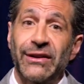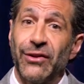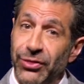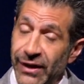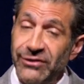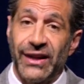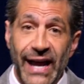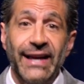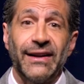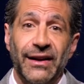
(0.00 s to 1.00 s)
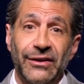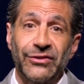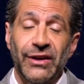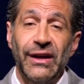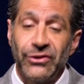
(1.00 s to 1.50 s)
back to the things that hate
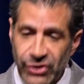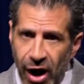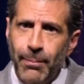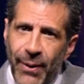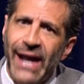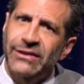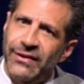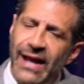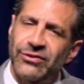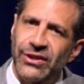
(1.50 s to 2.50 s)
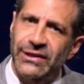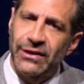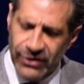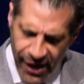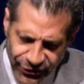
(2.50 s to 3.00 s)
us. Talk back to that
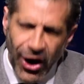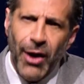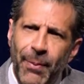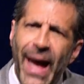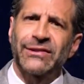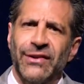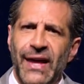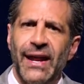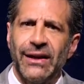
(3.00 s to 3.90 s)
sickness. Talk back to that